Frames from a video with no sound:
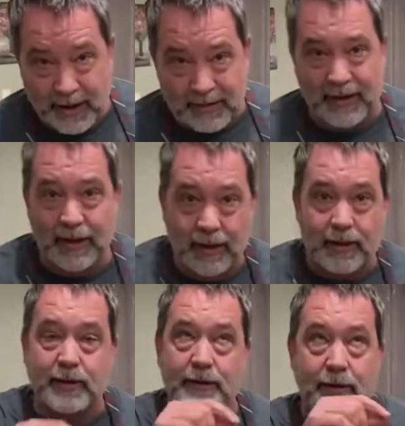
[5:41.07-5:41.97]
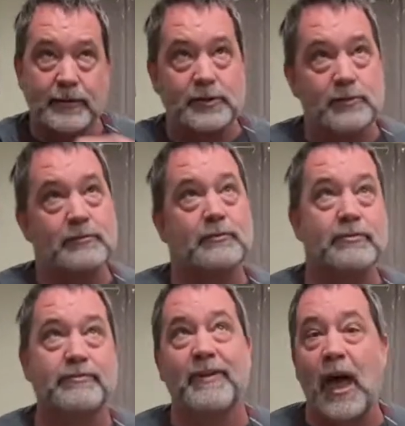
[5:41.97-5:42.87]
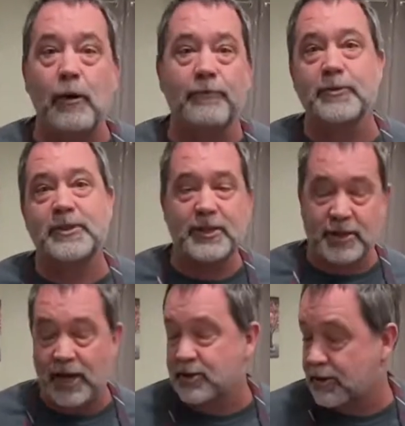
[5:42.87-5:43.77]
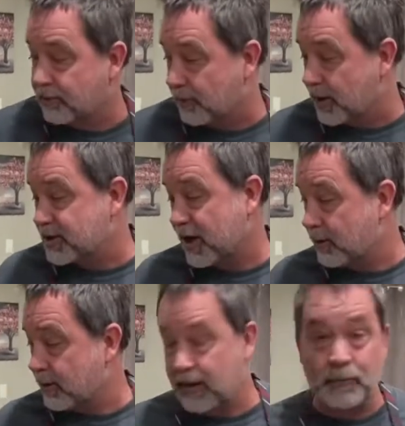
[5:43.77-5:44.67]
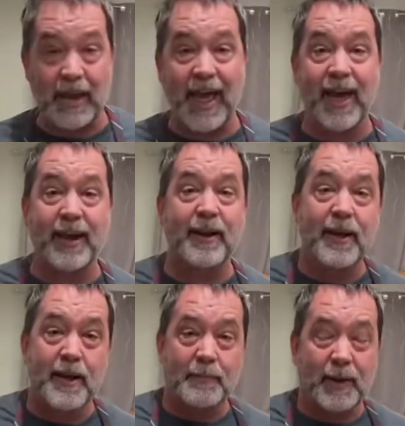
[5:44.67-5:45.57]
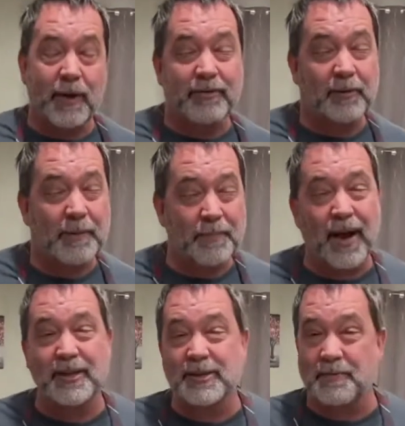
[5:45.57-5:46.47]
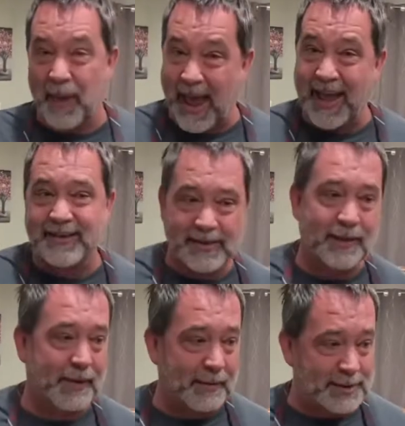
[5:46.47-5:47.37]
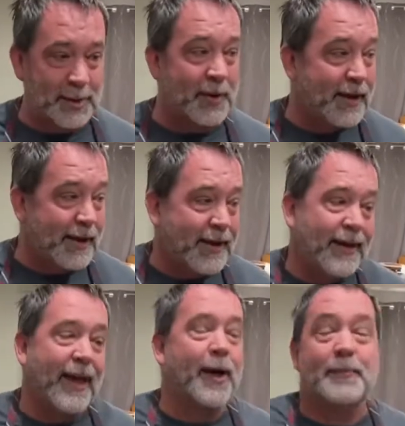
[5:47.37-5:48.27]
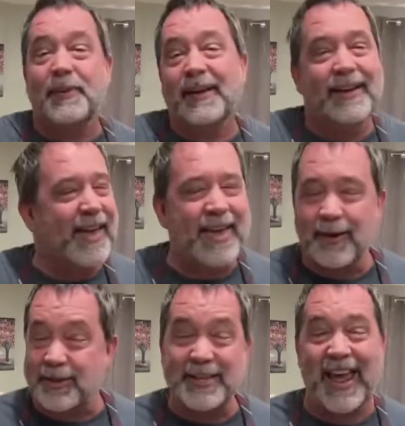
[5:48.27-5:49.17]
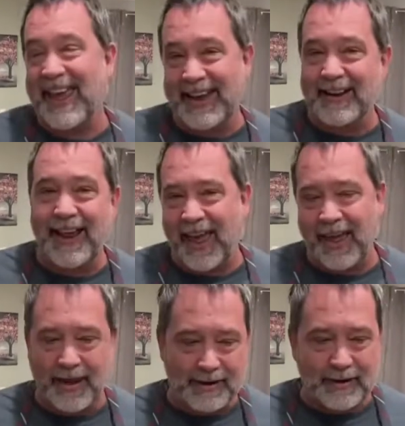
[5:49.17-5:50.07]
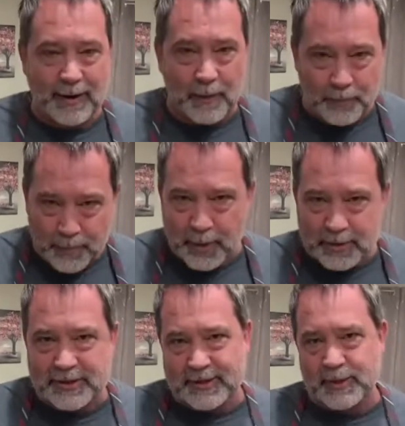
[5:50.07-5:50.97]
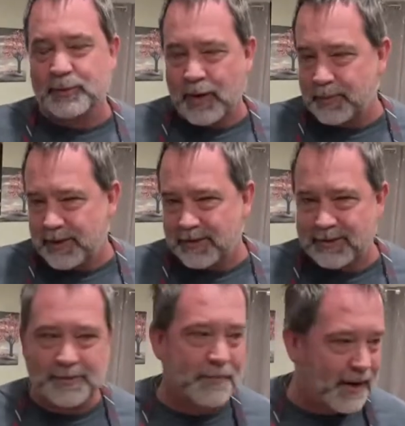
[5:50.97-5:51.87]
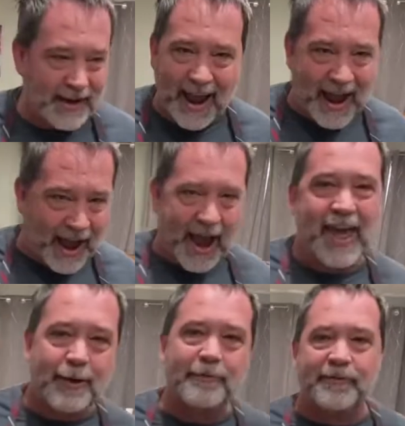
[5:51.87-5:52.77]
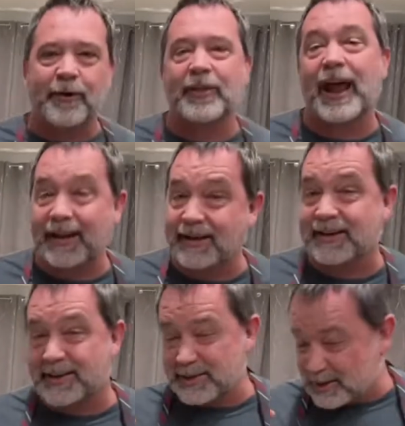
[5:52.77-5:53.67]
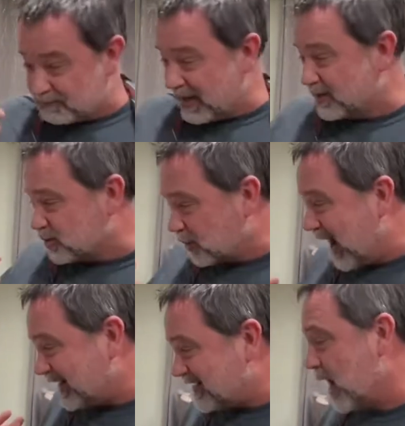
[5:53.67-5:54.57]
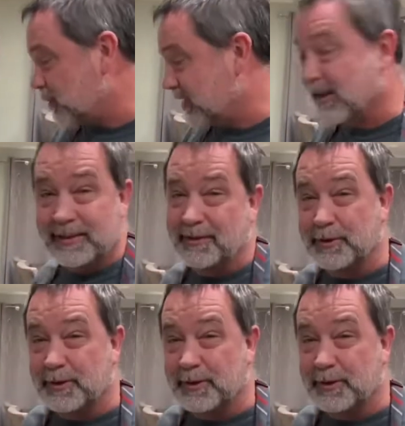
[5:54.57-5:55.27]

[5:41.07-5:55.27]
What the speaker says: the helpful suggestion for our channel that we add my wife throwing pots and pans at me to help entertain and, you know, boost subscriptions, but I don't feel that I need to be dragged down to that level.